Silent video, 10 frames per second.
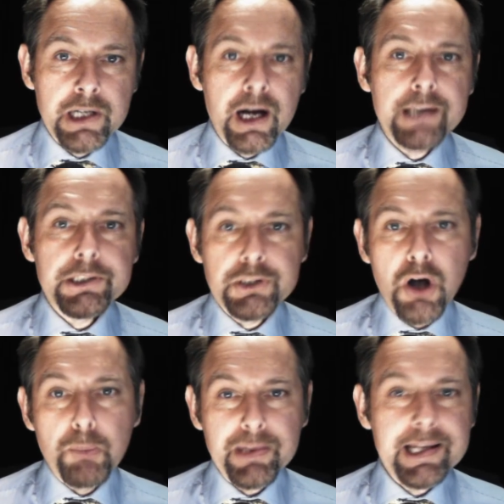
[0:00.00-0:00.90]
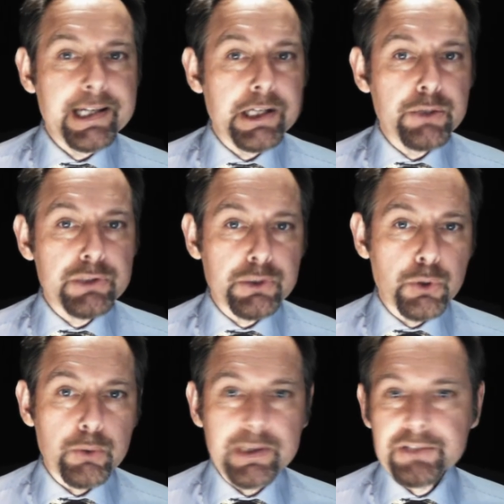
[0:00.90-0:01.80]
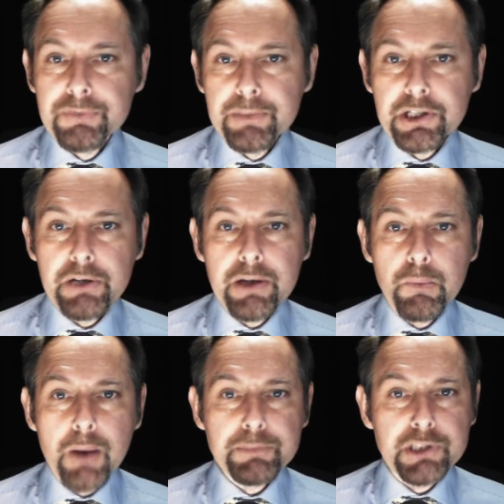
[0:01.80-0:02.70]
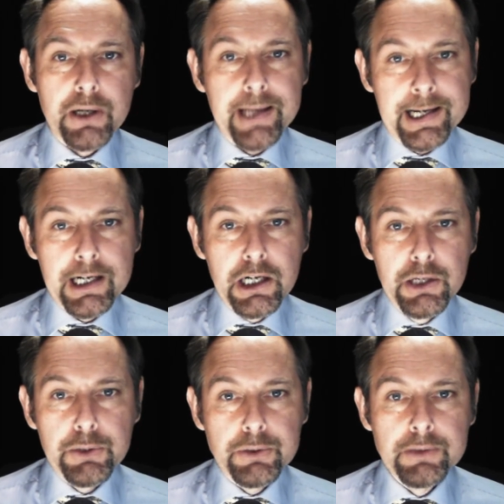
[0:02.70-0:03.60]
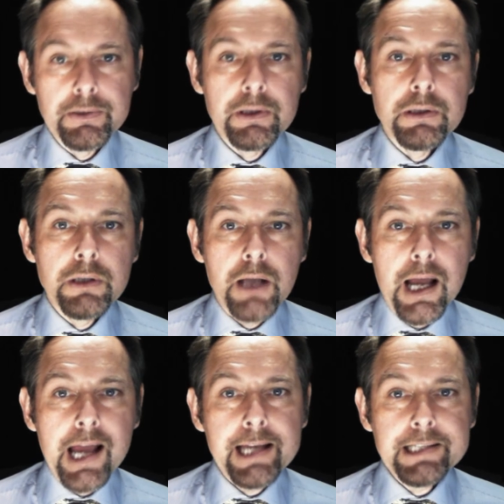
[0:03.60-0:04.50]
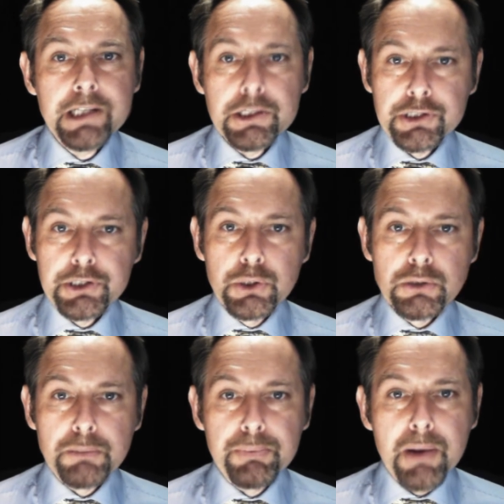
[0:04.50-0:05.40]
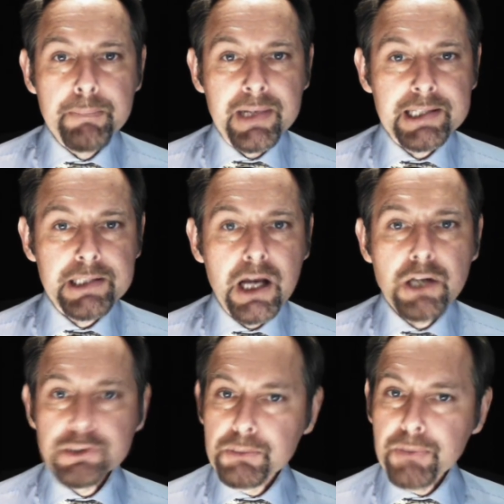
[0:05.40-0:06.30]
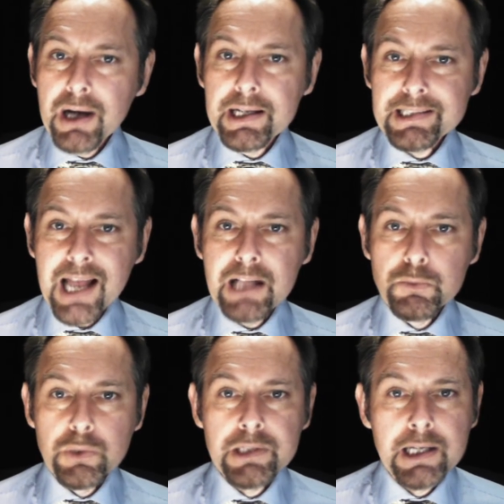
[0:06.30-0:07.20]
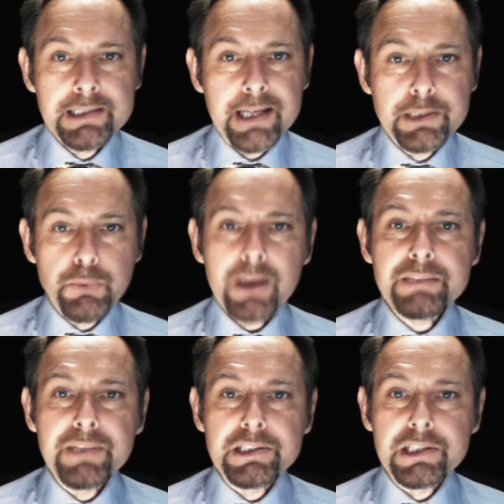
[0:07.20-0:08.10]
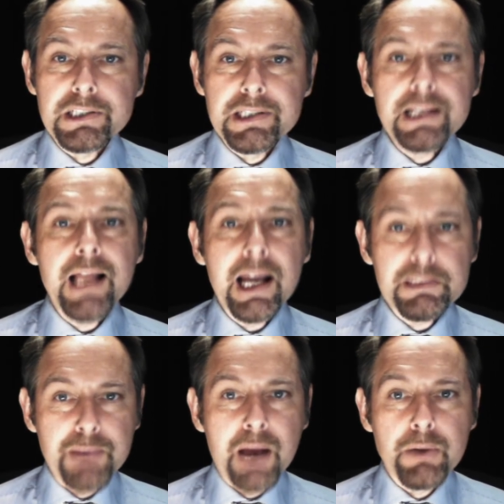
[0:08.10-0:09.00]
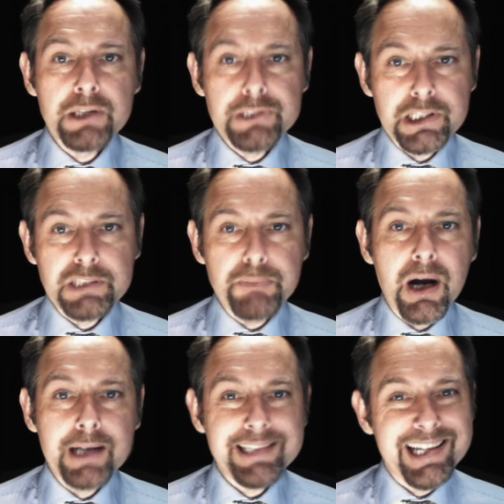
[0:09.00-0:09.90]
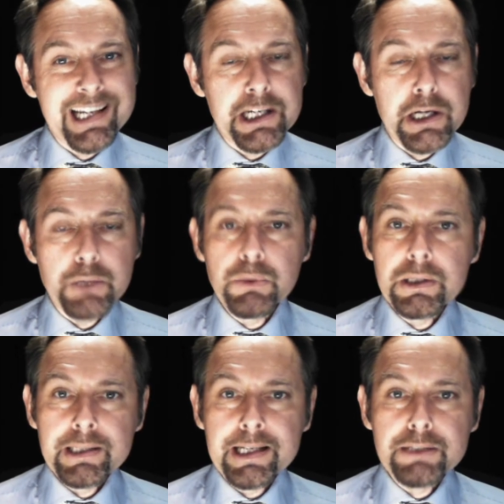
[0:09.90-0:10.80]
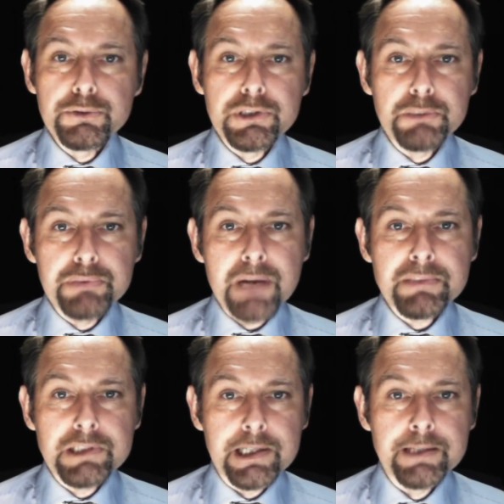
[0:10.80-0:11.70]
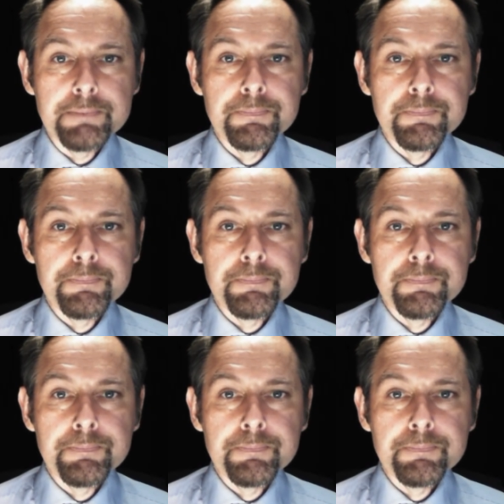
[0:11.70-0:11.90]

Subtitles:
Tonight's top EU stories from the EUnit website include: Aide to Europe Minister Tobias Elwood says Westminster still has power despite EU legal supremacy.